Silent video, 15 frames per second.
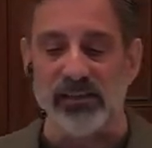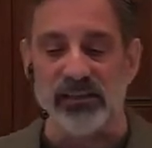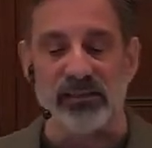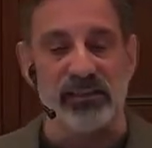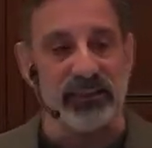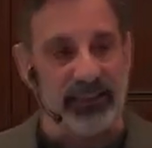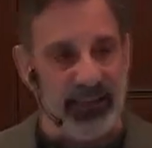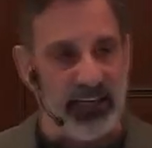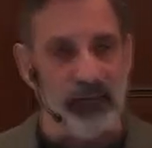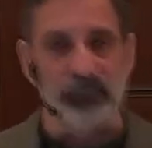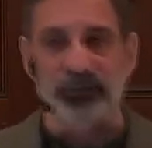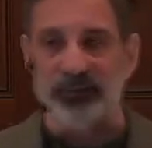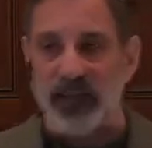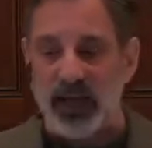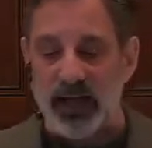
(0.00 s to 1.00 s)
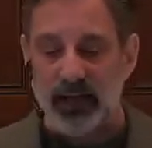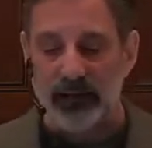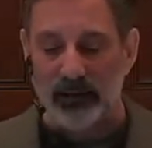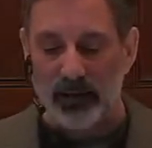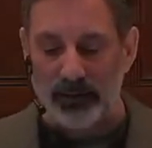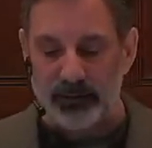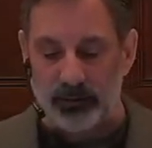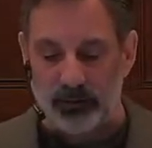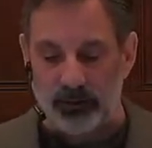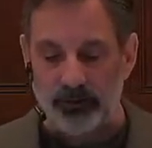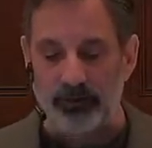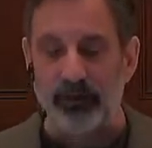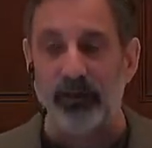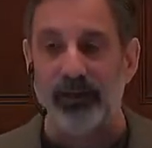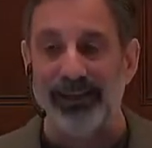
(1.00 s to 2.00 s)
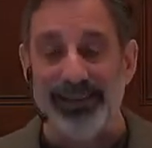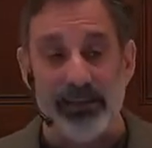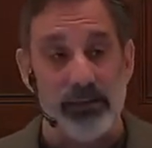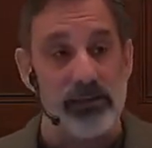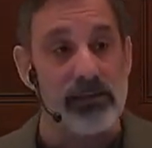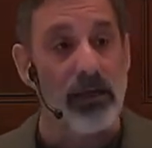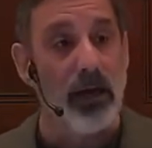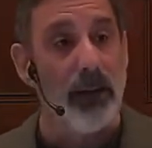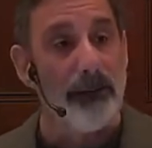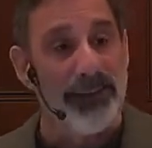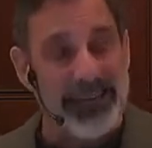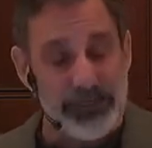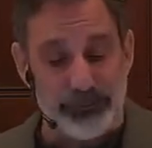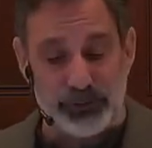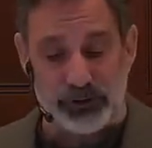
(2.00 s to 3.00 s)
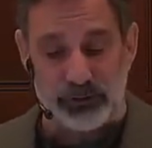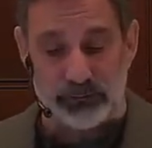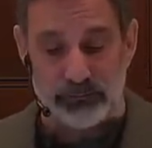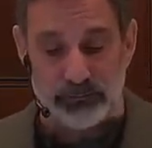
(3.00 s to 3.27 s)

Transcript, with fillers: it's the kingdom of God on earth, his people.